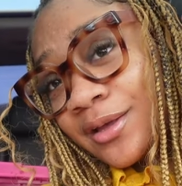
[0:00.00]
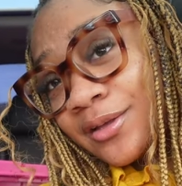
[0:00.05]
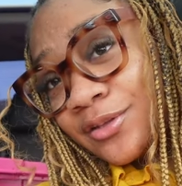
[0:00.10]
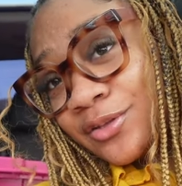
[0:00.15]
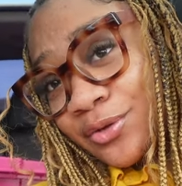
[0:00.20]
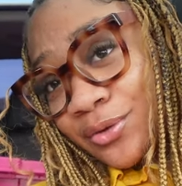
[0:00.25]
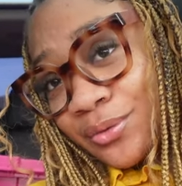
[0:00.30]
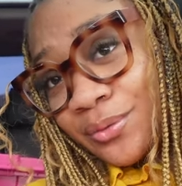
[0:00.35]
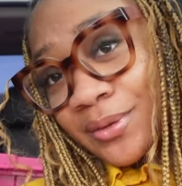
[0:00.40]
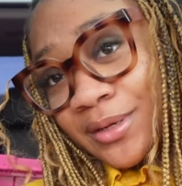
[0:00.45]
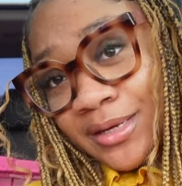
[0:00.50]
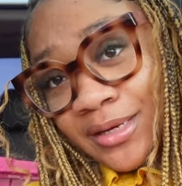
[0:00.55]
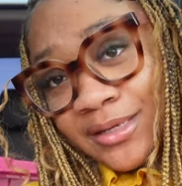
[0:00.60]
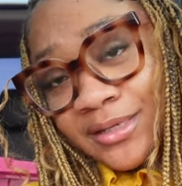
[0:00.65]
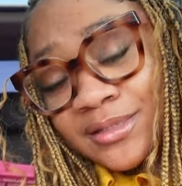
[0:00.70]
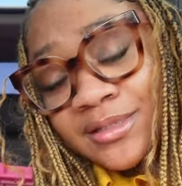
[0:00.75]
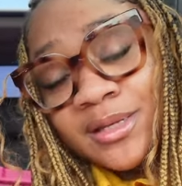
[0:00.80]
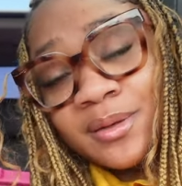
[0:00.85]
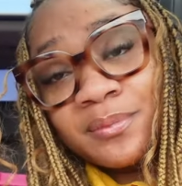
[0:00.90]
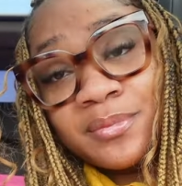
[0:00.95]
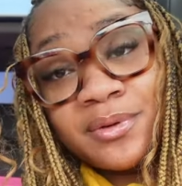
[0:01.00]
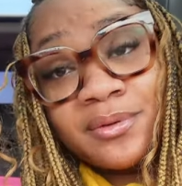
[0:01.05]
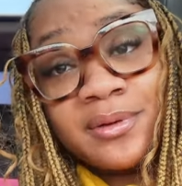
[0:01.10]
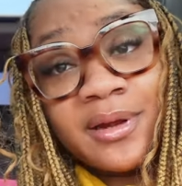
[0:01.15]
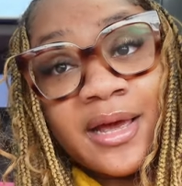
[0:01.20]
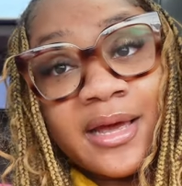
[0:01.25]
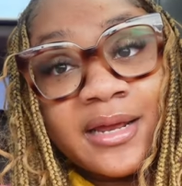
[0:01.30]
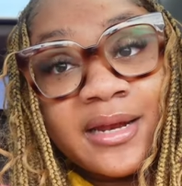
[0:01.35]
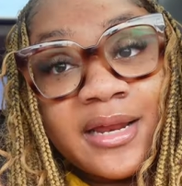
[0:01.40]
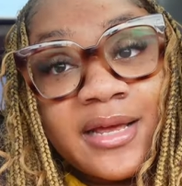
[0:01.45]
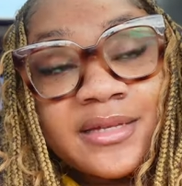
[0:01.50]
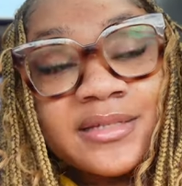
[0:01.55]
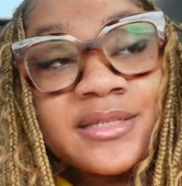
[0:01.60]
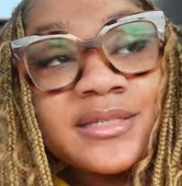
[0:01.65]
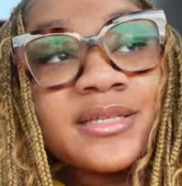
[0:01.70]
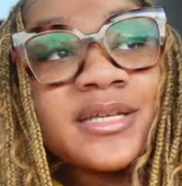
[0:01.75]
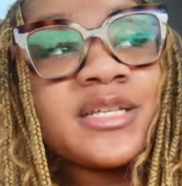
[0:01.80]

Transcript: You'll need some blue light glasses,